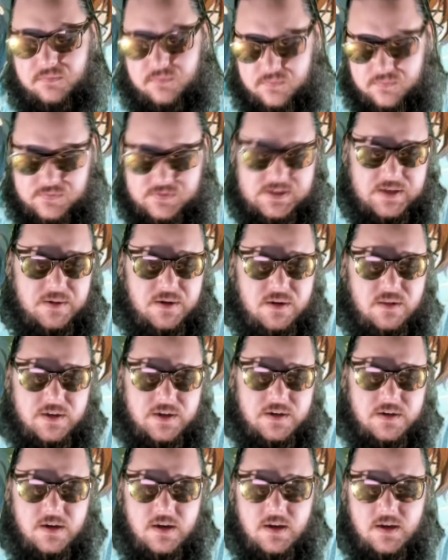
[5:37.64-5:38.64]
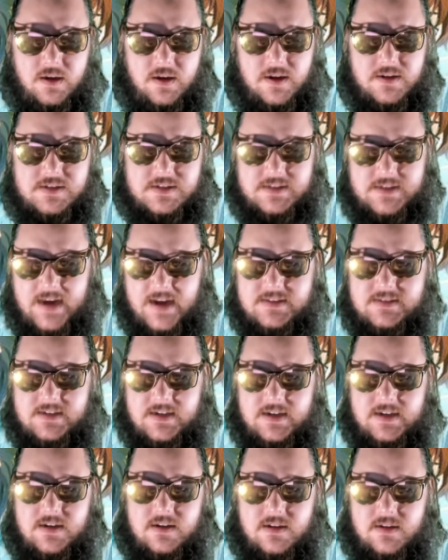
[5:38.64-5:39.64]
said earlier, it's a sad
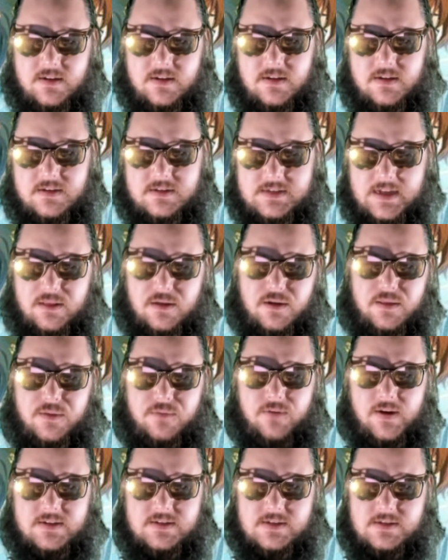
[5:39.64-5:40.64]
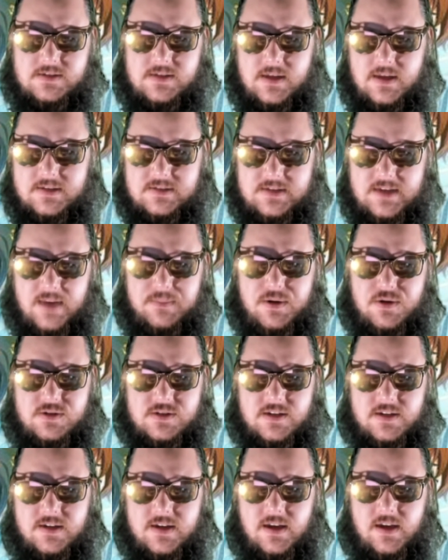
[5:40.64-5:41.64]
scene, sad look on their faces, sad
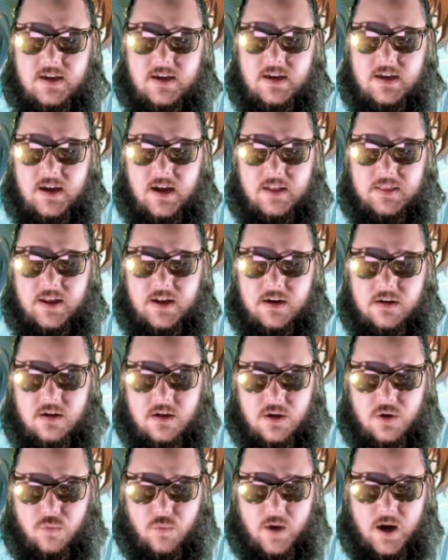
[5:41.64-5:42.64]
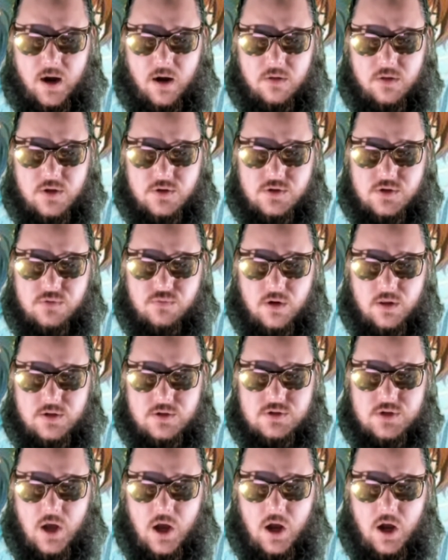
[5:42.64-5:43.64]
music, and then, wow, this is really
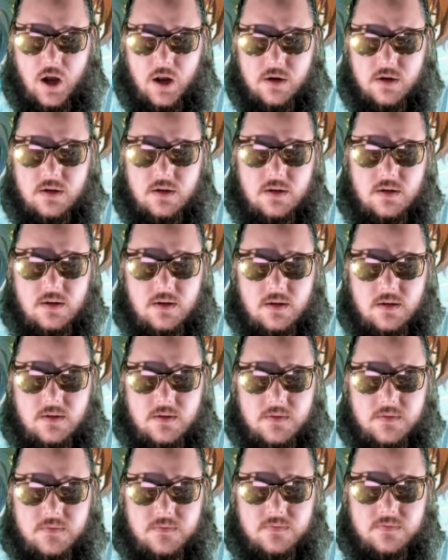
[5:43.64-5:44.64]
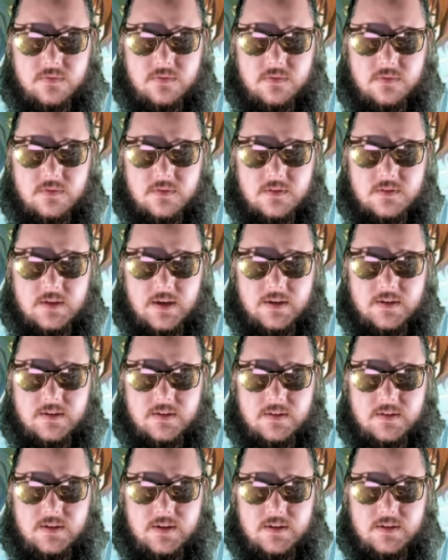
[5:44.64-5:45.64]
sad. Like,
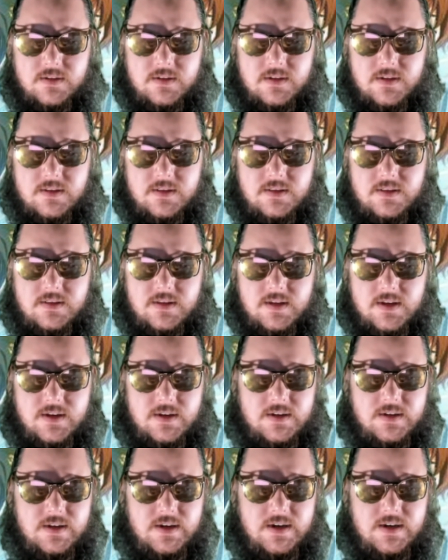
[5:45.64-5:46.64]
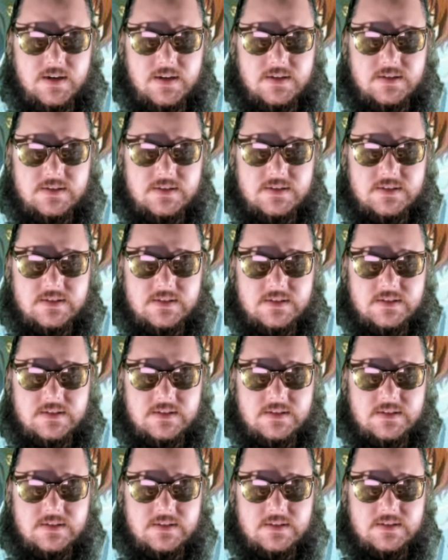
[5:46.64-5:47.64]
you didn't need to
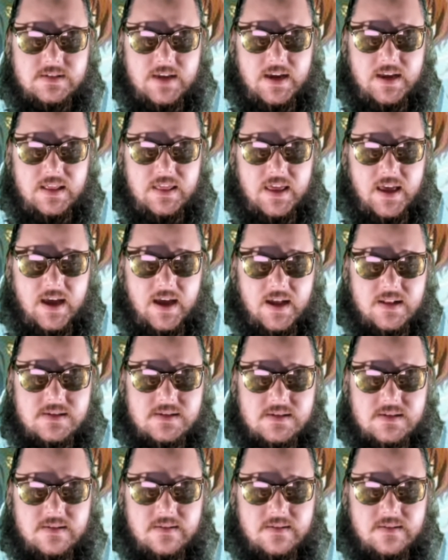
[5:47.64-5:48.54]
say that.